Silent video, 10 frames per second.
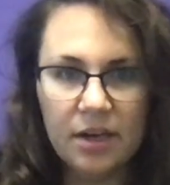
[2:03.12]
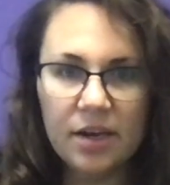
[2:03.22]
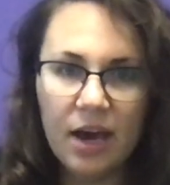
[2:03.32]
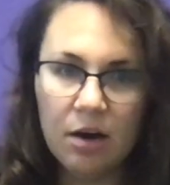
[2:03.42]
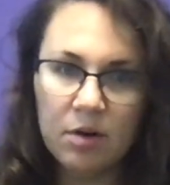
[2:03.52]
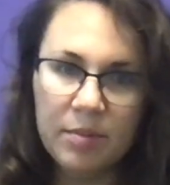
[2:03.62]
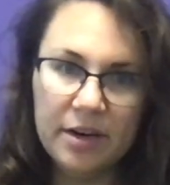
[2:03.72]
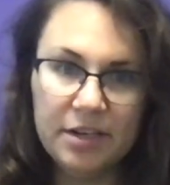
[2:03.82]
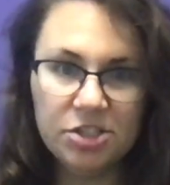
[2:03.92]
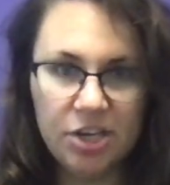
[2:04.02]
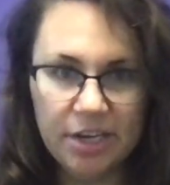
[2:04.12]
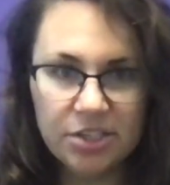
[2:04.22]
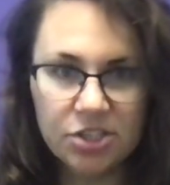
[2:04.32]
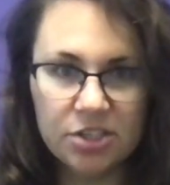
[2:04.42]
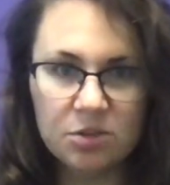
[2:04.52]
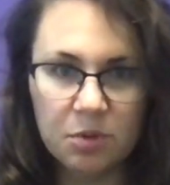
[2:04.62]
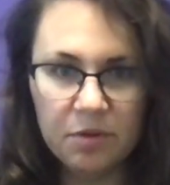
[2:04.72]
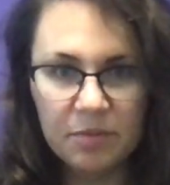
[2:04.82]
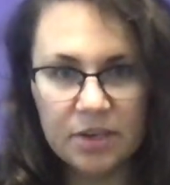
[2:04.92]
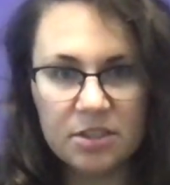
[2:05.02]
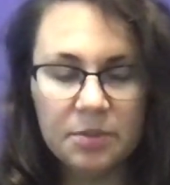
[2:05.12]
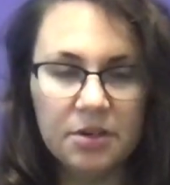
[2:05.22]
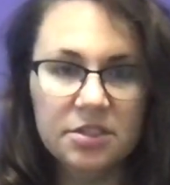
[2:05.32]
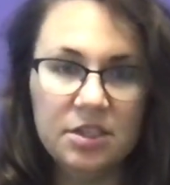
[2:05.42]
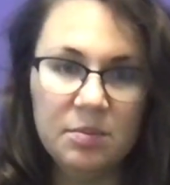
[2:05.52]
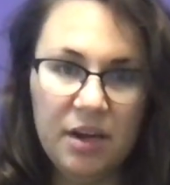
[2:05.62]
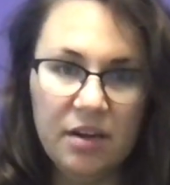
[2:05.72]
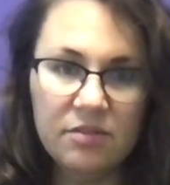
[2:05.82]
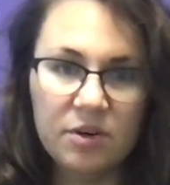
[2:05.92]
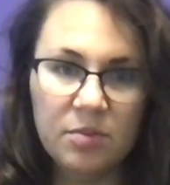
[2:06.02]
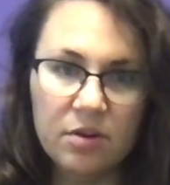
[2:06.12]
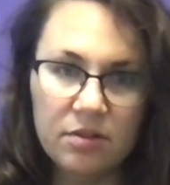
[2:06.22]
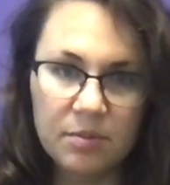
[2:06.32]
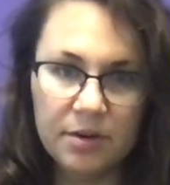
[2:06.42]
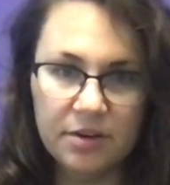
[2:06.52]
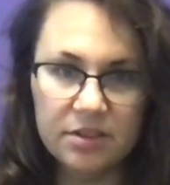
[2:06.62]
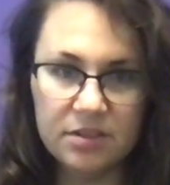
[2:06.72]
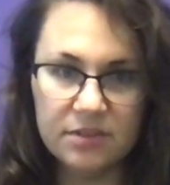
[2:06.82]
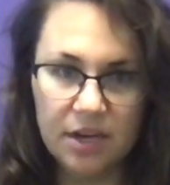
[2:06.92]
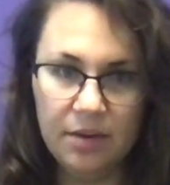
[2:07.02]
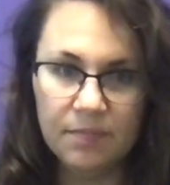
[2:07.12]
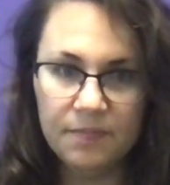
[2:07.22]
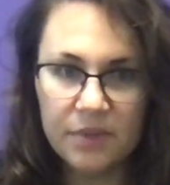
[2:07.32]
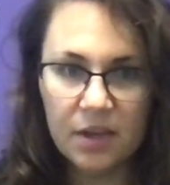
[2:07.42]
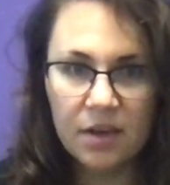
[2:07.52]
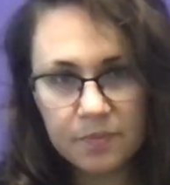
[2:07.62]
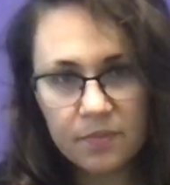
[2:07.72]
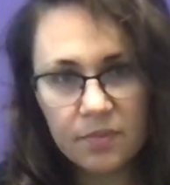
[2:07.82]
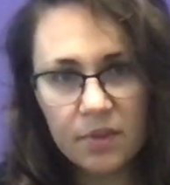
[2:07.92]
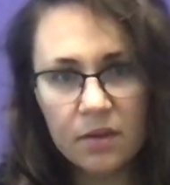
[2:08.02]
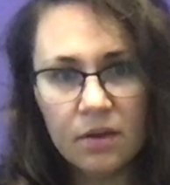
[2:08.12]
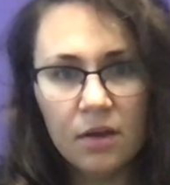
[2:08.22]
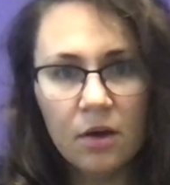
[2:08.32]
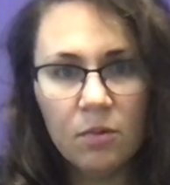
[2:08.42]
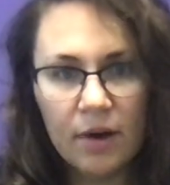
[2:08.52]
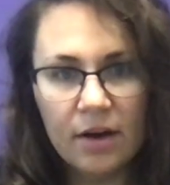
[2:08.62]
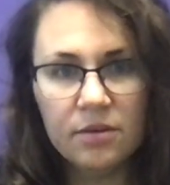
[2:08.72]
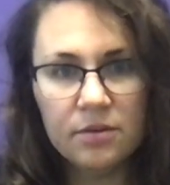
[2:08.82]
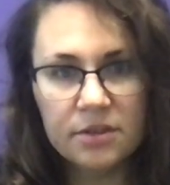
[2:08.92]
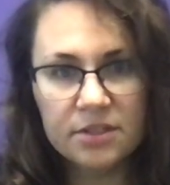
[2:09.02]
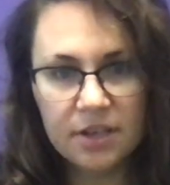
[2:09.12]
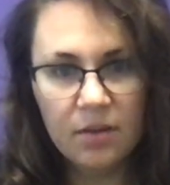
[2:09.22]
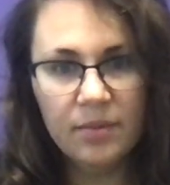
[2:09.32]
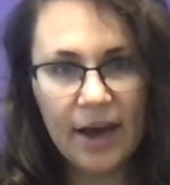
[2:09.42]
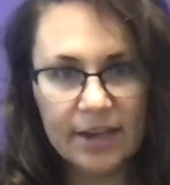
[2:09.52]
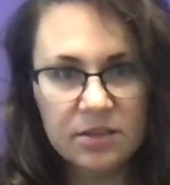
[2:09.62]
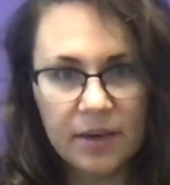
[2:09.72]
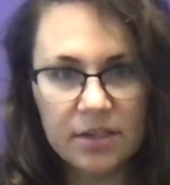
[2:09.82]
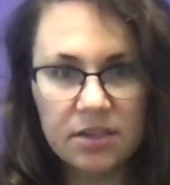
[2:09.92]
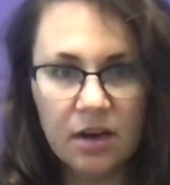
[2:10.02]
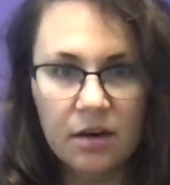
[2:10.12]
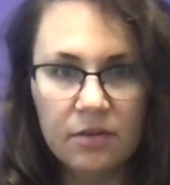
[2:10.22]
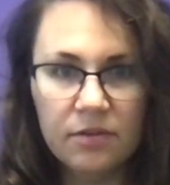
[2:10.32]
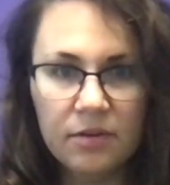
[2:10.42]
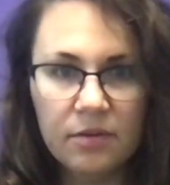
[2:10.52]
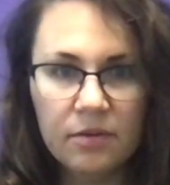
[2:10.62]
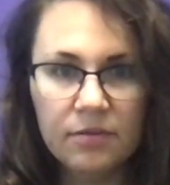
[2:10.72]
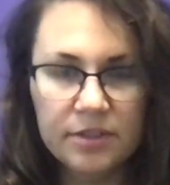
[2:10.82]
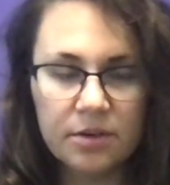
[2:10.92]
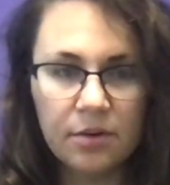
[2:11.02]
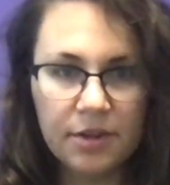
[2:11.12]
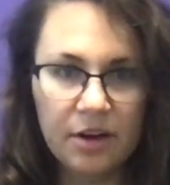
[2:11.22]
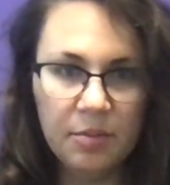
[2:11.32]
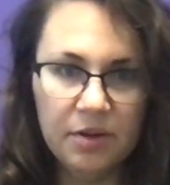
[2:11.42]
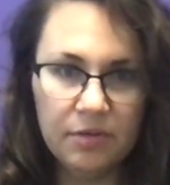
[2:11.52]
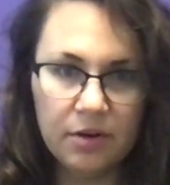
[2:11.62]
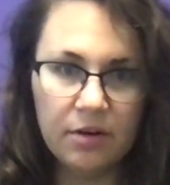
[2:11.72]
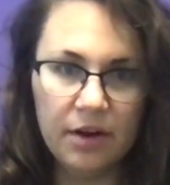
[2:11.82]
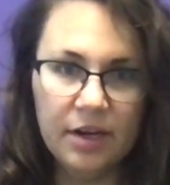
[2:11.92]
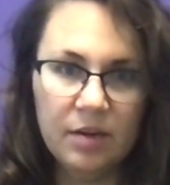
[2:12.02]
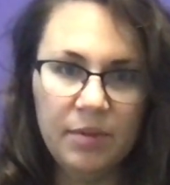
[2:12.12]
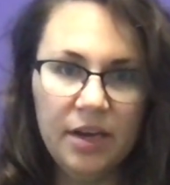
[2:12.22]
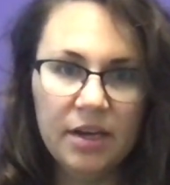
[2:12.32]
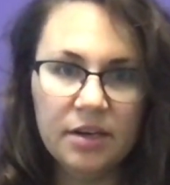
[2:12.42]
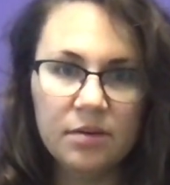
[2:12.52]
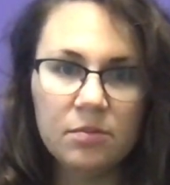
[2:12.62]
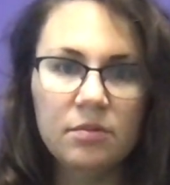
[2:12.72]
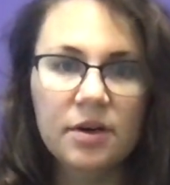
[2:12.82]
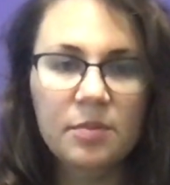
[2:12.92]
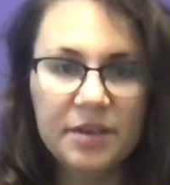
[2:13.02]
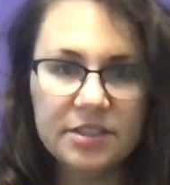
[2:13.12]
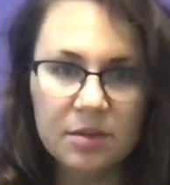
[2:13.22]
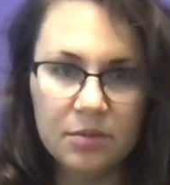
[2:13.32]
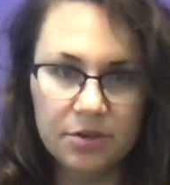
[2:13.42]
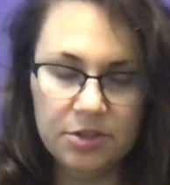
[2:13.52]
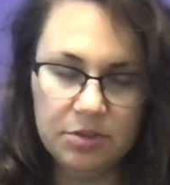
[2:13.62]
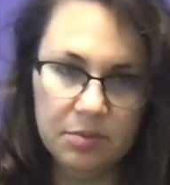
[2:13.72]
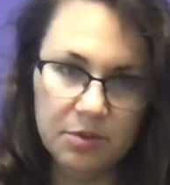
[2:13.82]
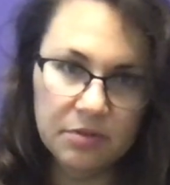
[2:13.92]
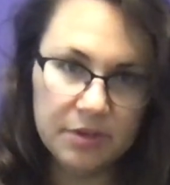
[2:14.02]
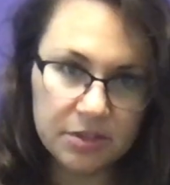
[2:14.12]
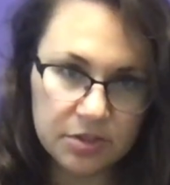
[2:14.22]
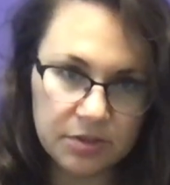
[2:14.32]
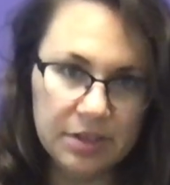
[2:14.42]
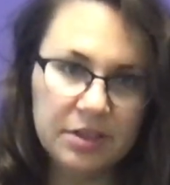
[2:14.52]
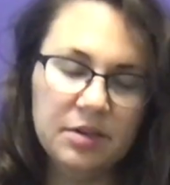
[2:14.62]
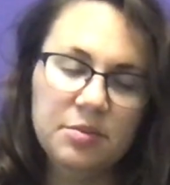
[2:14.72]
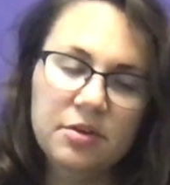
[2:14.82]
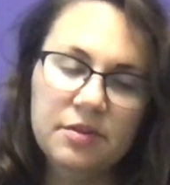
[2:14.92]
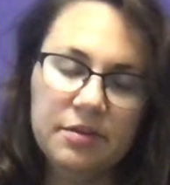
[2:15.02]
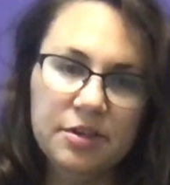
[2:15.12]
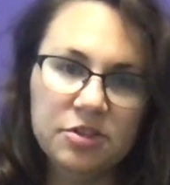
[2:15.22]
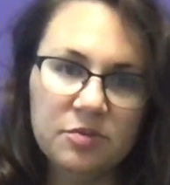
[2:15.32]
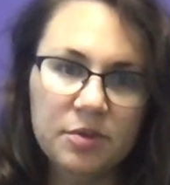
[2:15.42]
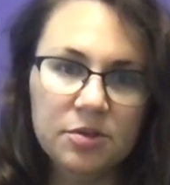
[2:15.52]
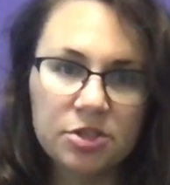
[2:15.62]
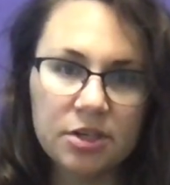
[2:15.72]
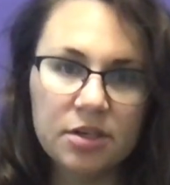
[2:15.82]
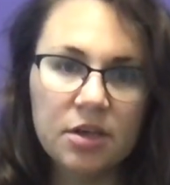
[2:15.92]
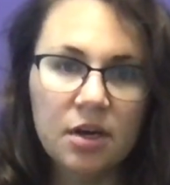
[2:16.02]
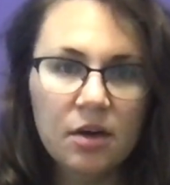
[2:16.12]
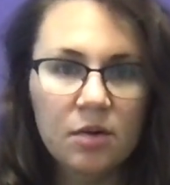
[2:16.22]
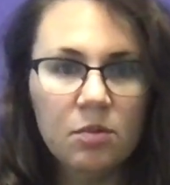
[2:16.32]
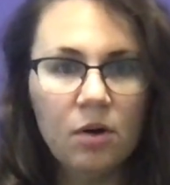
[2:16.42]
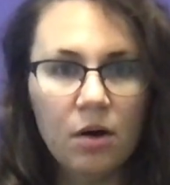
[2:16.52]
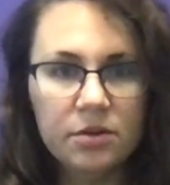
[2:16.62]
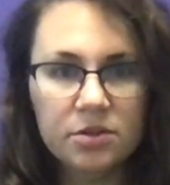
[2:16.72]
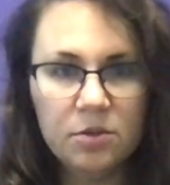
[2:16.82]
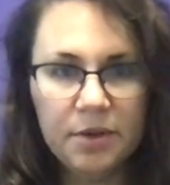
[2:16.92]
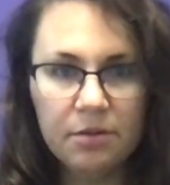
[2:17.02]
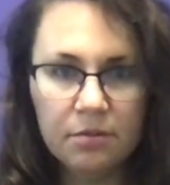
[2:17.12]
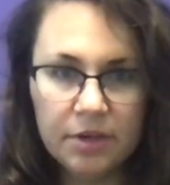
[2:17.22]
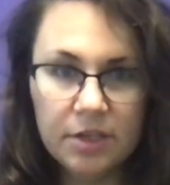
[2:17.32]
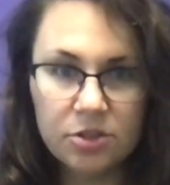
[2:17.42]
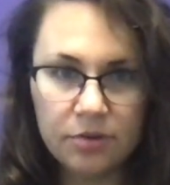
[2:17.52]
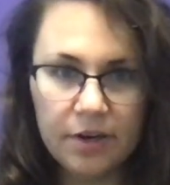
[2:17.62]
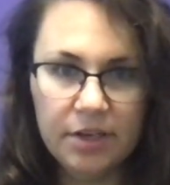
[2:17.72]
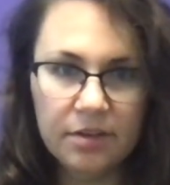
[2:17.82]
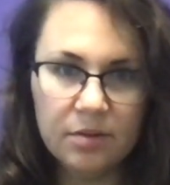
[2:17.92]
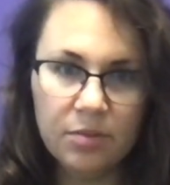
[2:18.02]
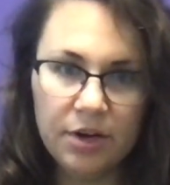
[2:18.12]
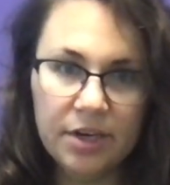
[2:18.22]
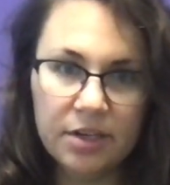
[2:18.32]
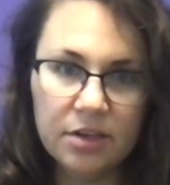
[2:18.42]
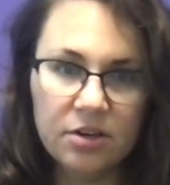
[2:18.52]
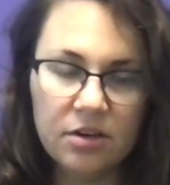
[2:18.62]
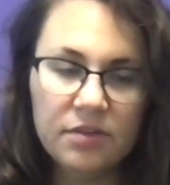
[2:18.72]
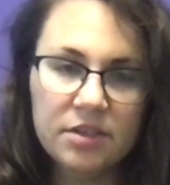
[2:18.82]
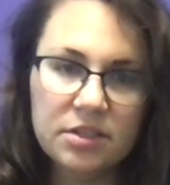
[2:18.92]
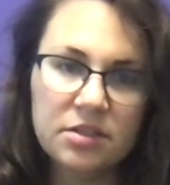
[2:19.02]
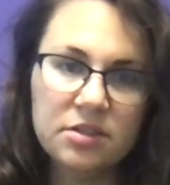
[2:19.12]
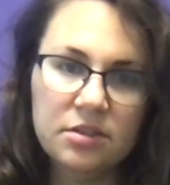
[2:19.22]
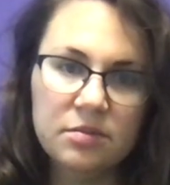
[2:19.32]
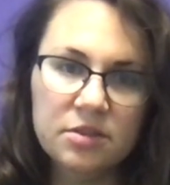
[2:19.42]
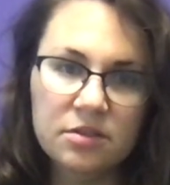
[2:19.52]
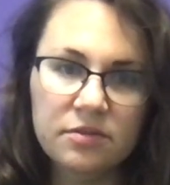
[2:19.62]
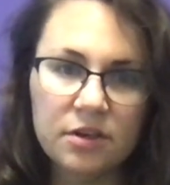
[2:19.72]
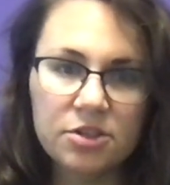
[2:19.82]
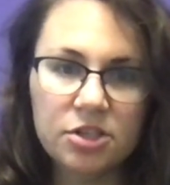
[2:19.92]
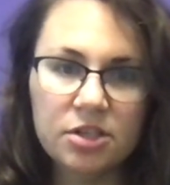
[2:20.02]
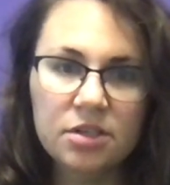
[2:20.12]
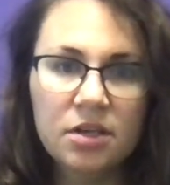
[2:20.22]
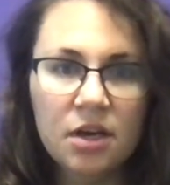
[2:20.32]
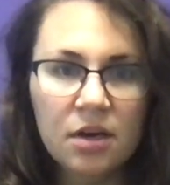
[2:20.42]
and how our body changes when we've been experiencing pain for prolonged periods of time. While some aspects of physical therapy for chronic pain will be similar to improving strength and improving range of motion, we'll also be retraining the brain and the nervous system to function